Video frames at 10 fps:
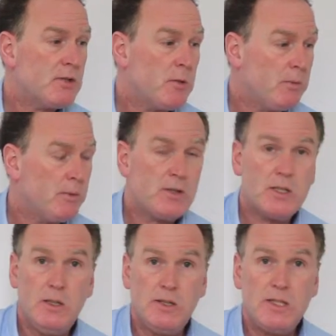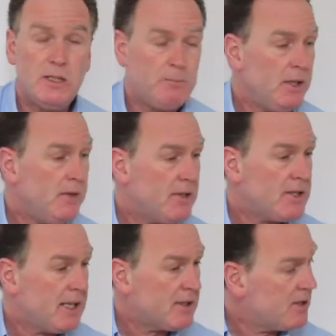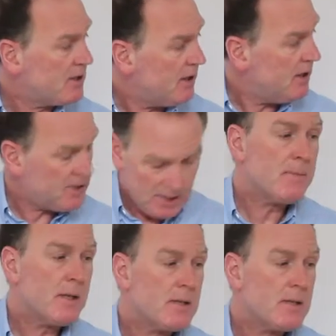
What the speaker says: as what we just learnt in the previous exercise.